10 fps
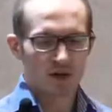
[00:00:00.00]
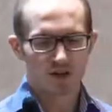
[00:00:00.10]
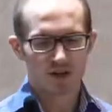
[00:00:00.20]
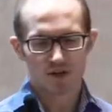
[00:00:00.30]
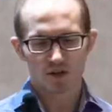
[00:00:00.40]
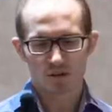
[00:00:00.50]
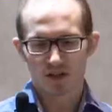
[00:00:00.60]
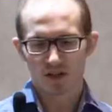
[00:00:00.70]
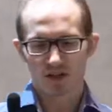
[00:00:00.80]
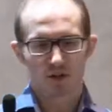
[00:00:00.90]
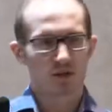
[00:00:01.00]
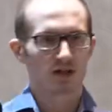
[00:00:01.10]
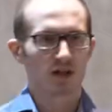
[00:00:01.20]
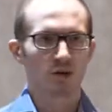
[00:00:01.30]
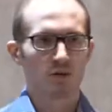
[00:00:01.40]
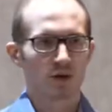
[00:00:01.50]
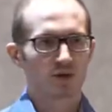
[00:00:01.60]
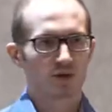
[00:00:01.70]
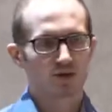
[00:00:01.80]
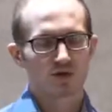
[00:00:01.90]
So this is something similar, like where you
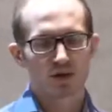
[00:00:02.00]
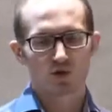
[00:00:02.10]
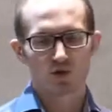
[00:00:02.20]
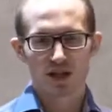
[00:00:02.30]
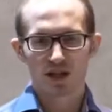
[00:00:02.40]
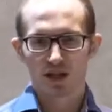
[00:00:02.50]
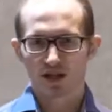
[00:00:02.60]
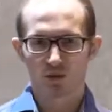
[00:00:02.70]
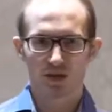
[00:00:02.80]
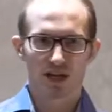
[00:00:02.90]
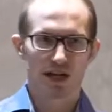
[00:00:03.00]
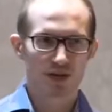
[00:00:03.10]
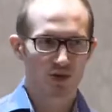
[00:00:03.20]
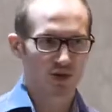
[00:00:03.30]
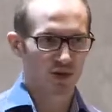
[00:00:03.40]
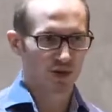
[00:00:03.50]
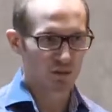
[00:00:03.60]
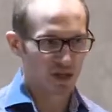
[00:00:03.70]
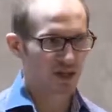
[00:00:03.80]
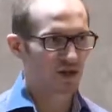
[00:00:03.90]
don't really realize what the actual
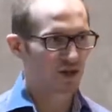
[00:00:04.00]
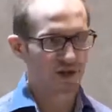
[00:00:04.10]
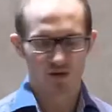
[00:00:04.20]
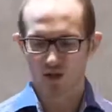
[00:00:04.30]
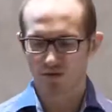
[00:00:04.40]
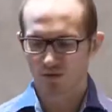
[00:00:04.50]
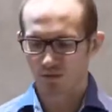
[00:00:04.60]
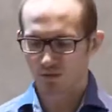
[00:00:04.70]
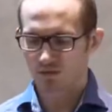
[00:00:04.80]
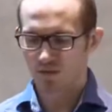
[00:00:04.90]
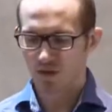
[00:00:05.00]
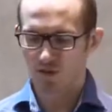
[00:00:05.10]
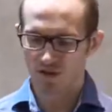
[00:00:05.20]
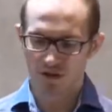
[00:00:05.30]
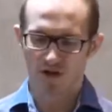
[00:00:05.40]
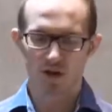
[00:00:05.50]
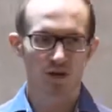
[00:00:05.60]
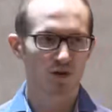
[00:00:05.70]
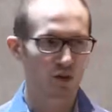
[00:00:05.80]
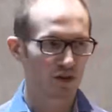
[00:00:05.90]
implications of, of this are
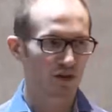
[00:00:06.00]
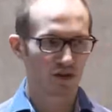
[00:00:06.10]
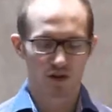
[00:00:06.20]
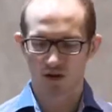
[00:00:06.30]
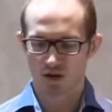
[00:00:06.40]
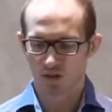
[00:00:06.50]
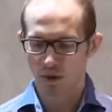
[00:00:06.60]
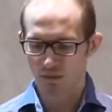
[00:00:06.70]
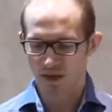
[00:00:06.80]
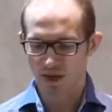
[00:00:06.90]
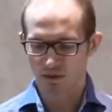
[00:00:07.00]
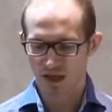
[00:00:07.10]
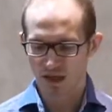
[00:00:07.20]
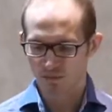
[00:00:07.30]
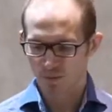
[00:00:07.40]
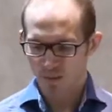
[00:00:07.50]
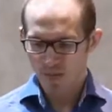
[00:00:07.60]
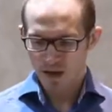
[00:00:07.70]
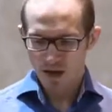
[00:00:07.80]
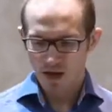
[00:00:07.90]
to put this on a, on a public IP.
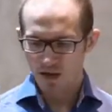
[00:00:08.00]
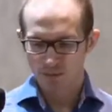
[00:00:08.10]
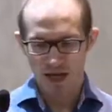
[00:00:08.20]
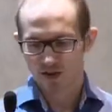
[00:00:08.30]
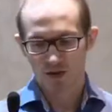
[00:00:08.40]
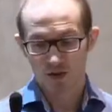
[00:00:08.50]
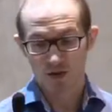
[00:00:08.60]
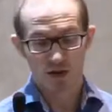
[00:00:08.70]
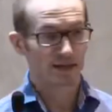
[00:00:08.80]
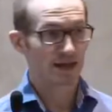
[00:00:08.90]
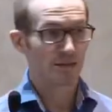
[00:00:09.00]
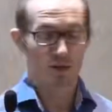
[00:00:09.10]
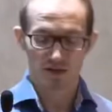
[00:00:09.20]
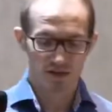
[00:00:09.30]
Um, yeah, it's not the only example.